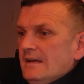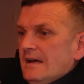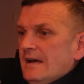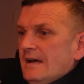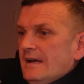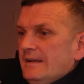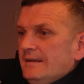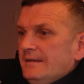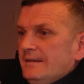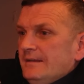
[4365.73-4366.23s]

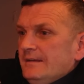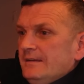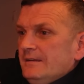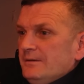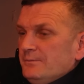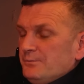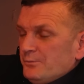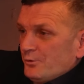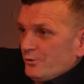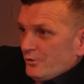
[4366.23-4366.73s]
and uh,
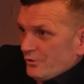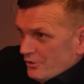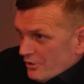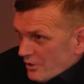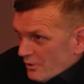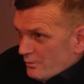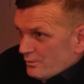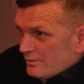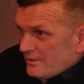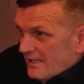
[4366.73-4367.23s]
but
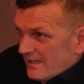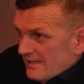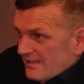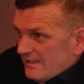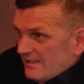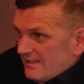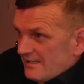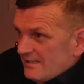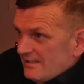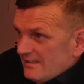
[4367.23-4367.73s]
now
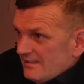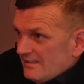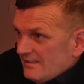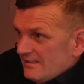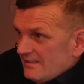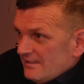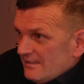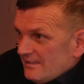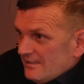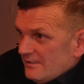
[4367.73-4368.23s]
today,
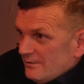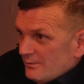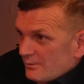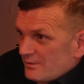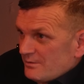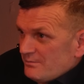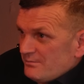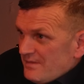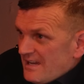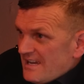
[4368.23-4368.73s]

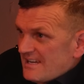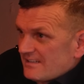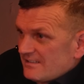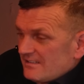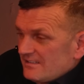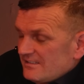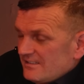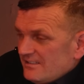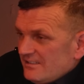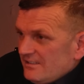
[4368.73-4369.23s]
looking back
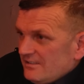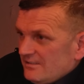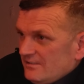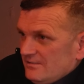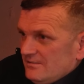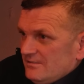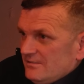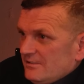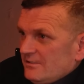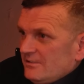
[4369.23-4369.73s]
on it,
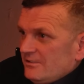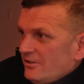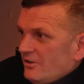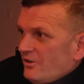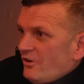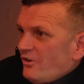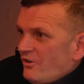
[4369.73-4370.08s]
I,